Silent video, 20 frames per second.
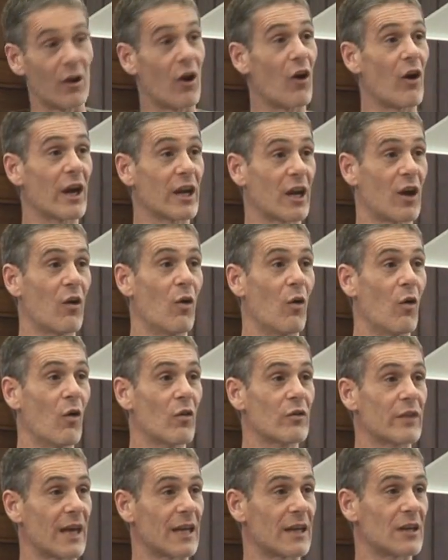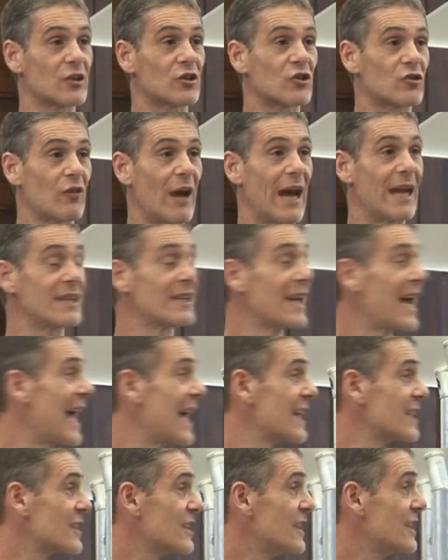the High Court down at the Strand that
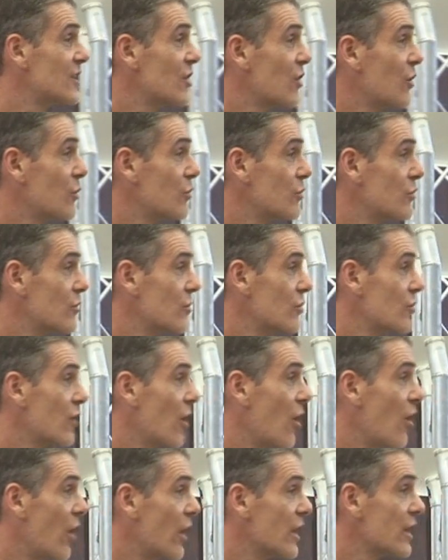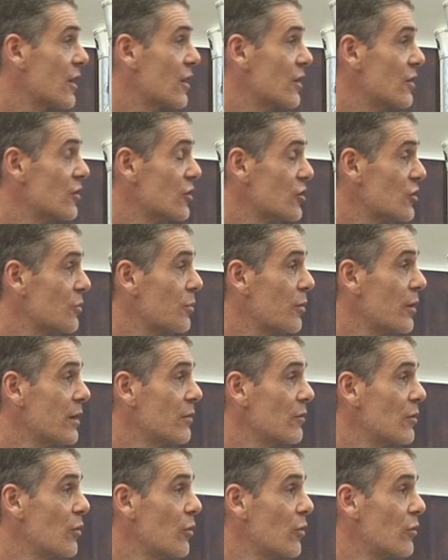actually is called the
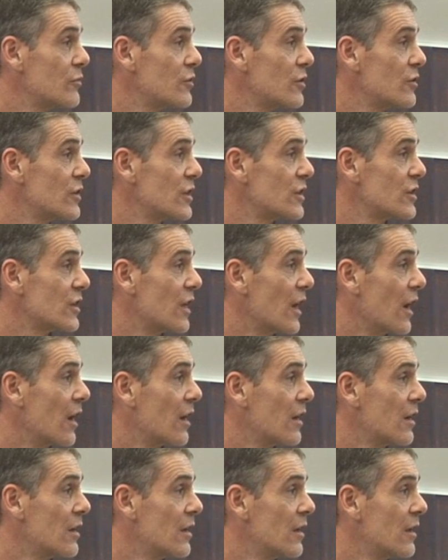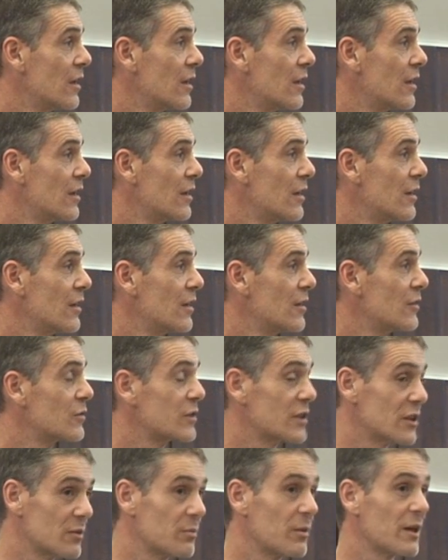Supreme Court of Justicia,
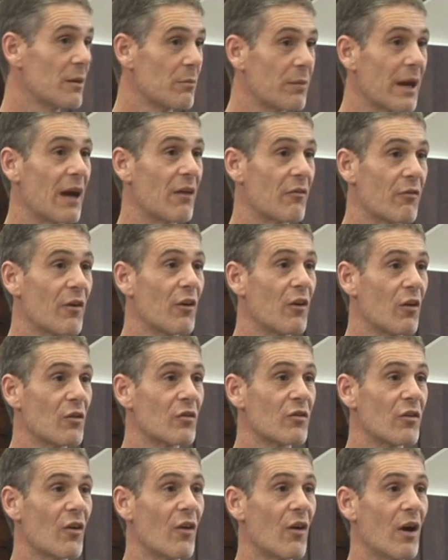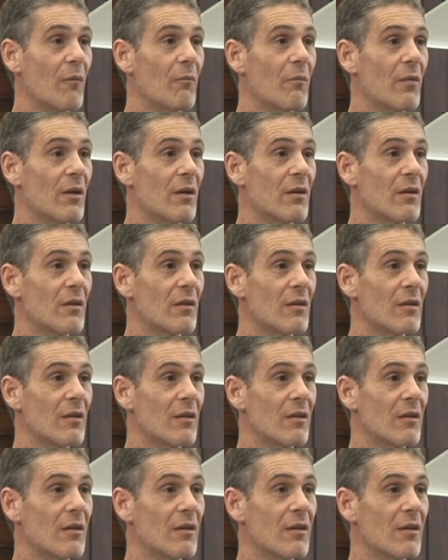which has been about for a long time.
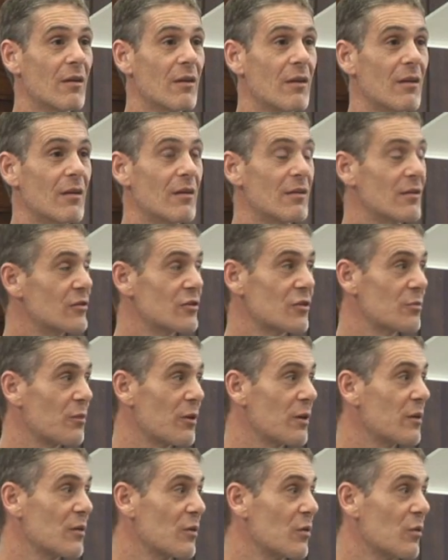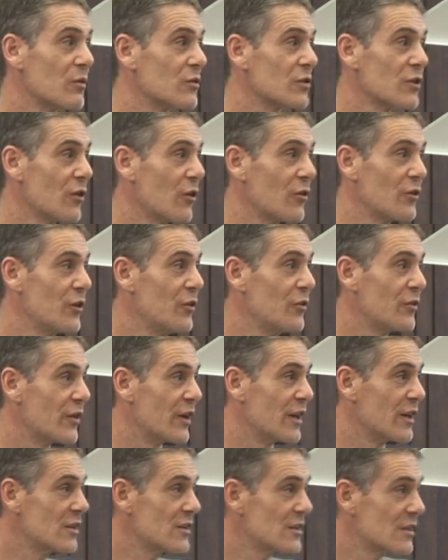Supreme Courts are not new
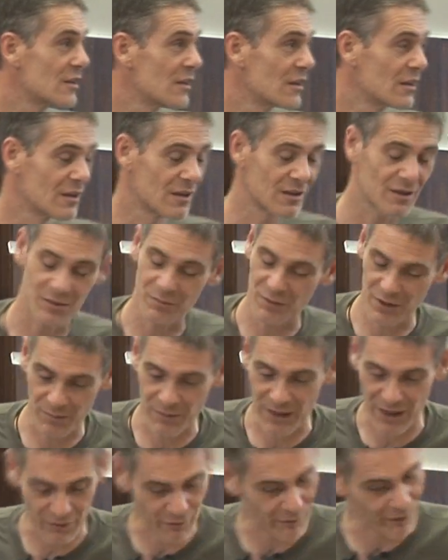things. They've been about